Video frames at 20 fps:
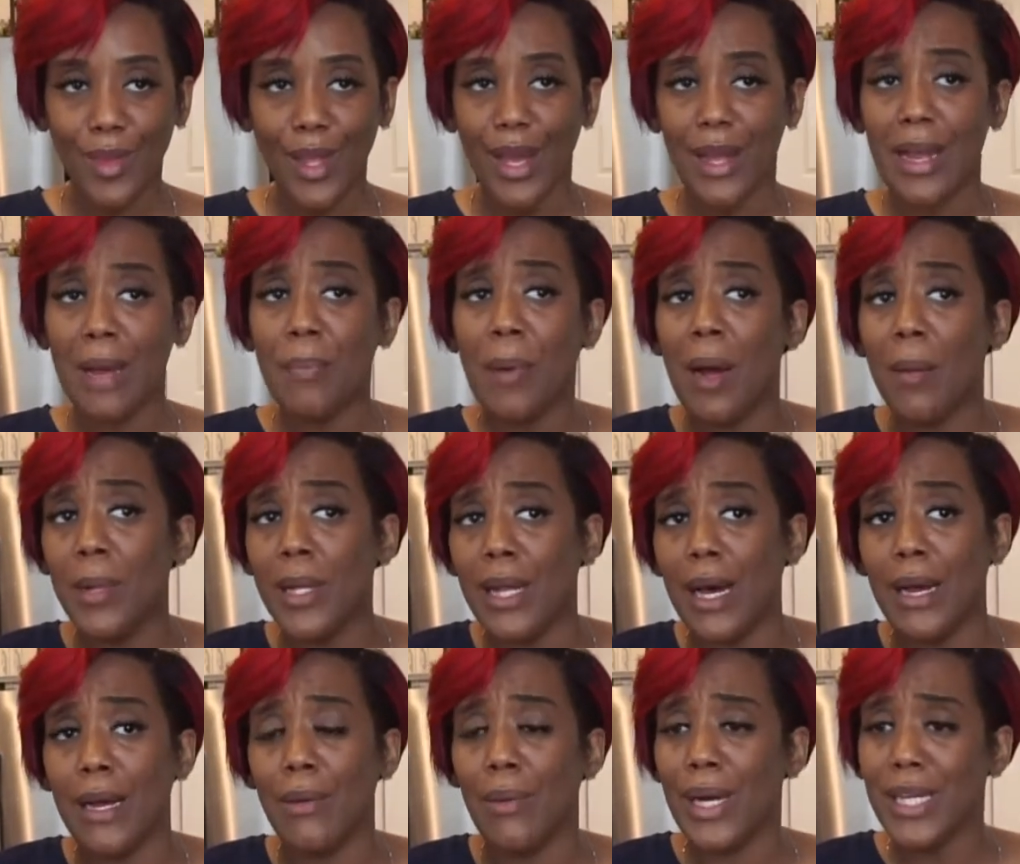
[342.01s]
they probably
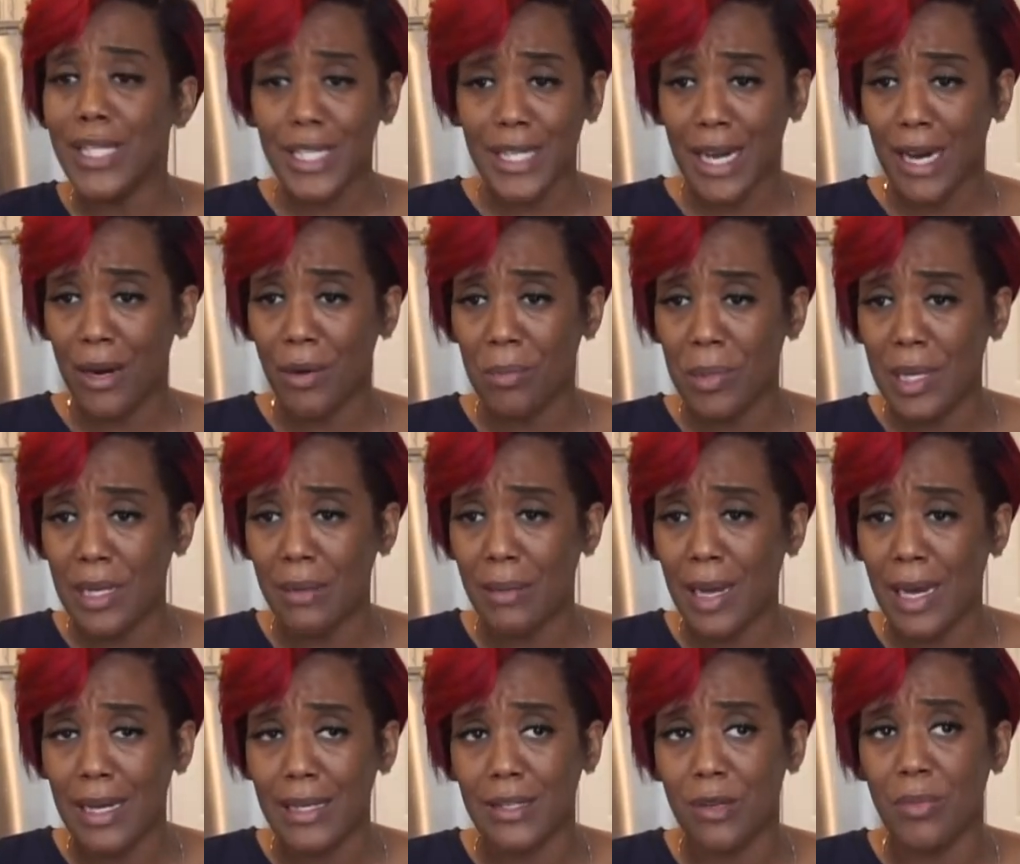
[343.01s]
like, why she got open that
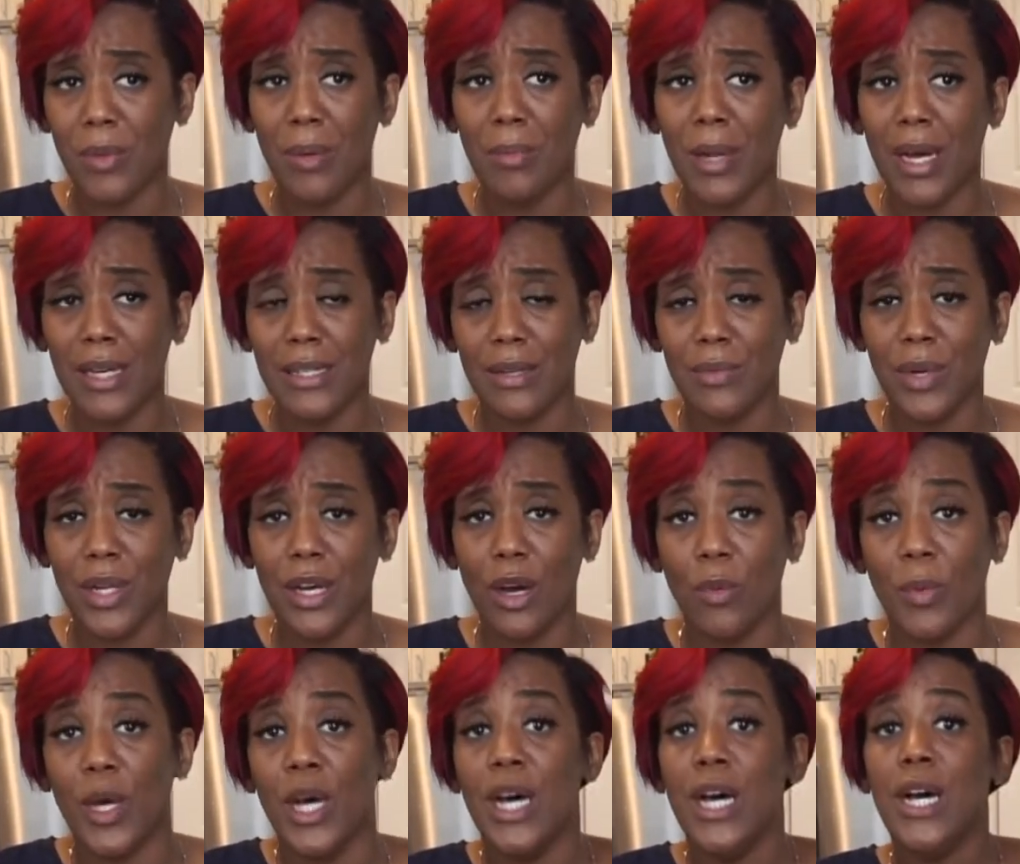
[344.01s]
lines open? My blinds ain't really
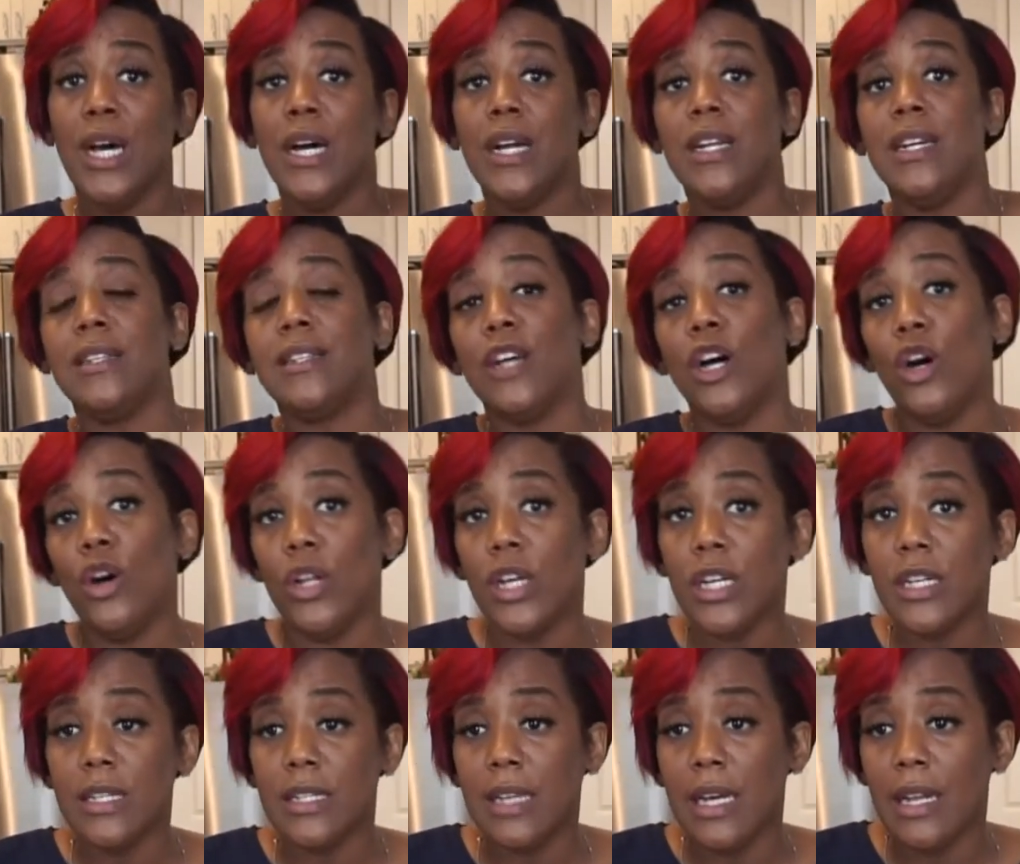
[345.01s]
open. This is the only
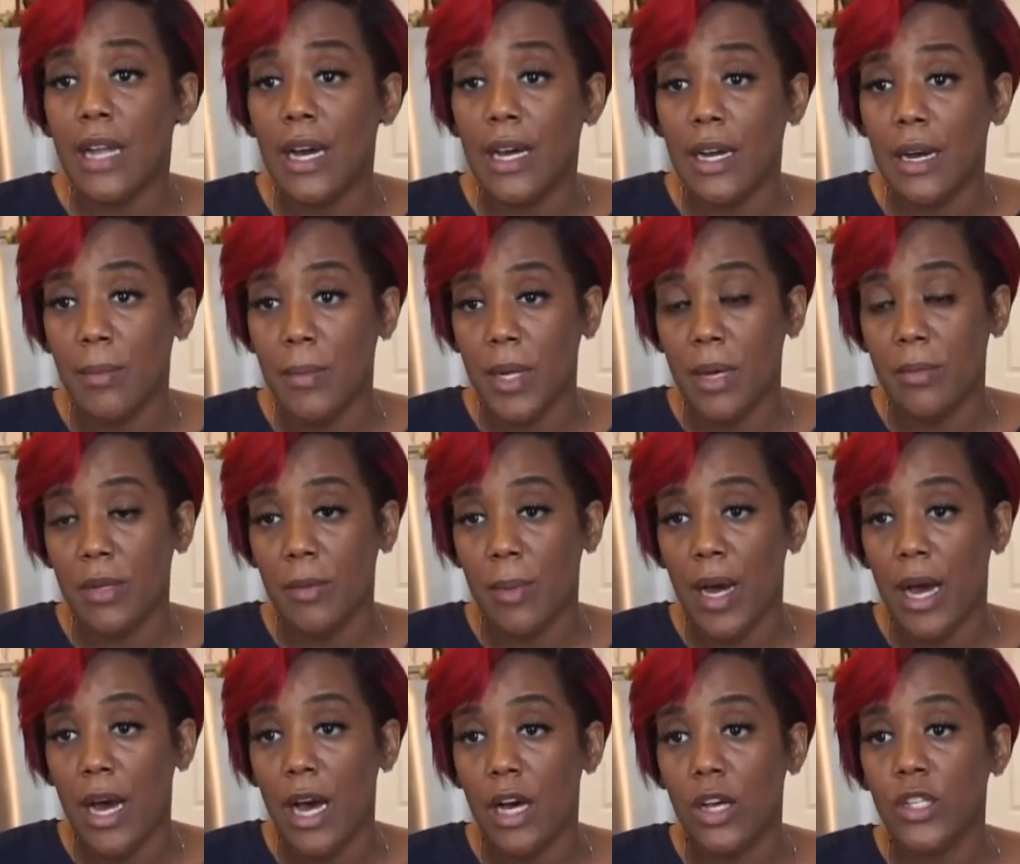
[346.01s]
good sunlight coming into
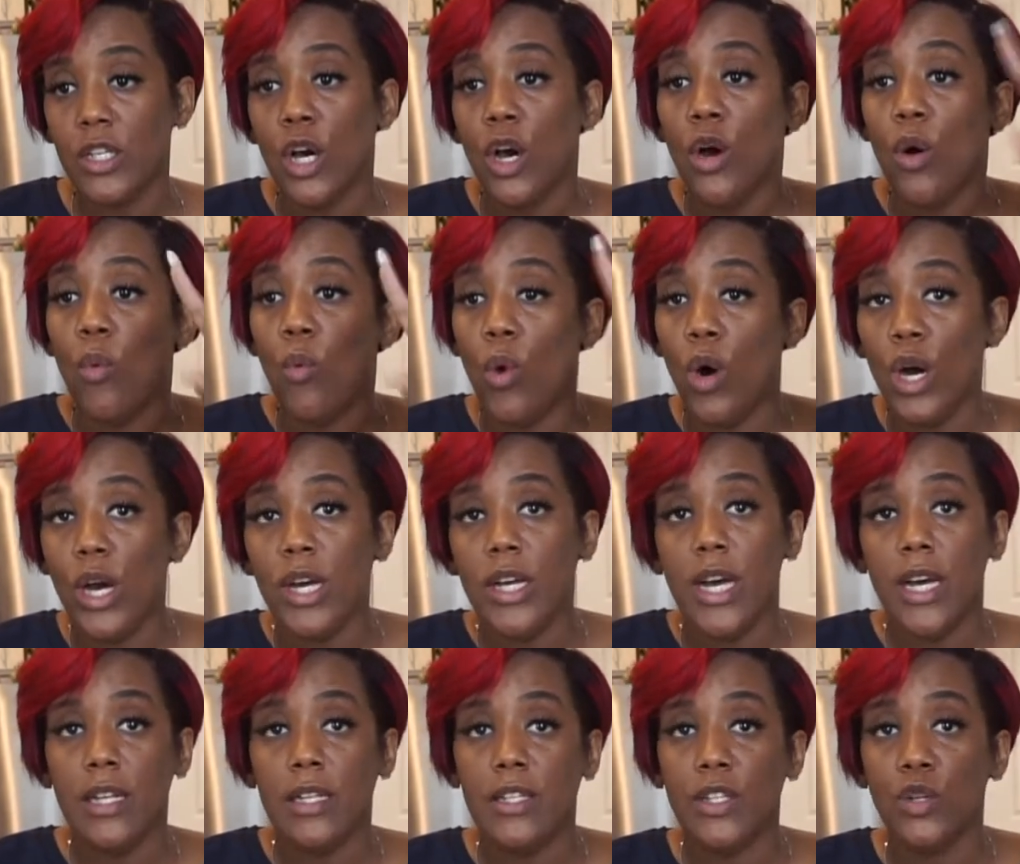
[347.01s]
my house. One,
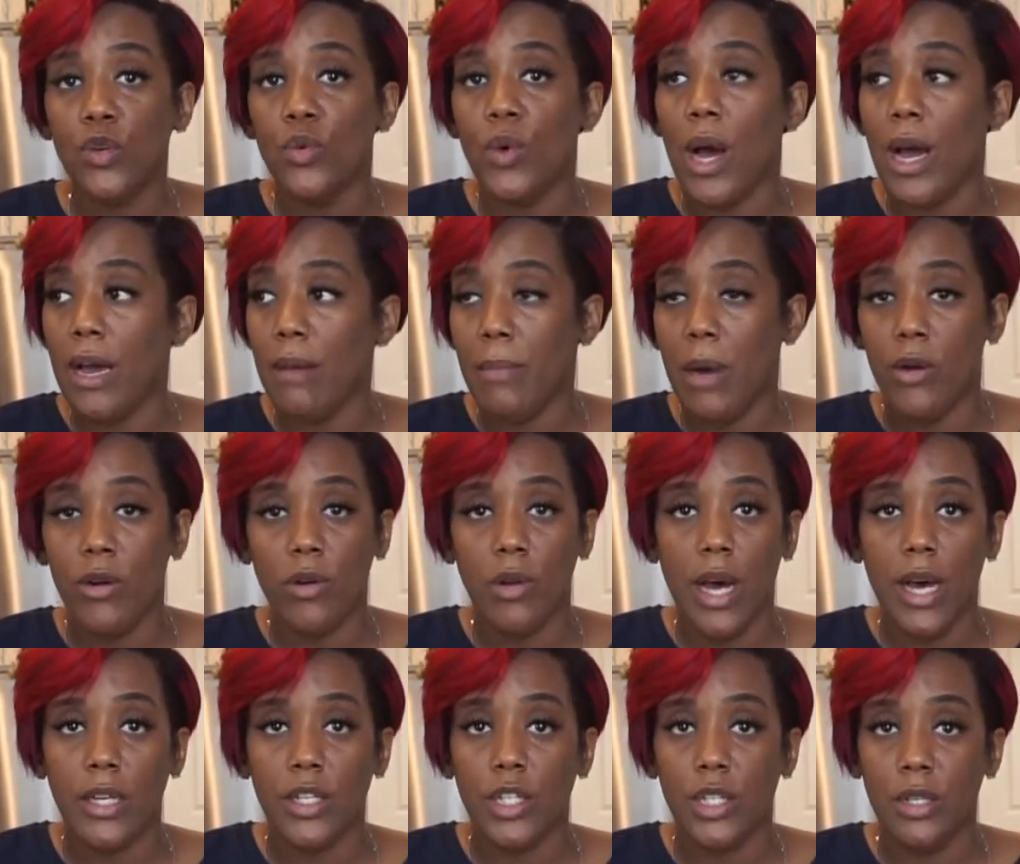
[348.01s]
and two, I ain't bought no
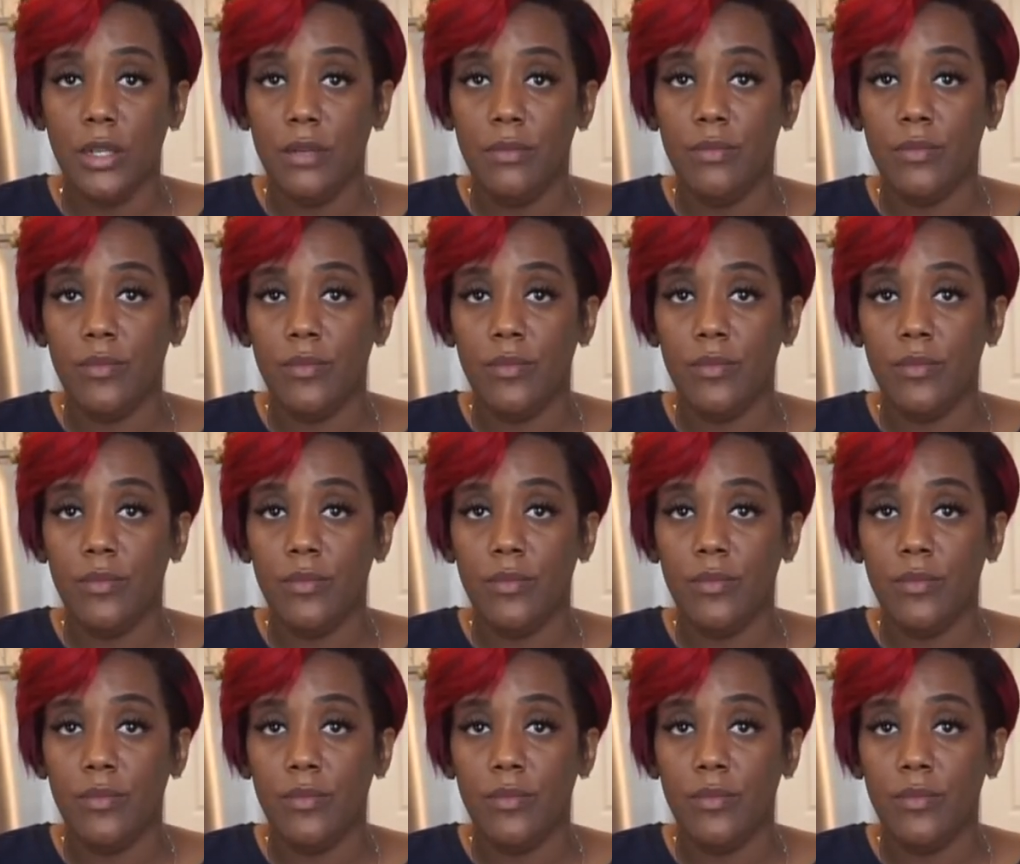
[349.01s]
light shit.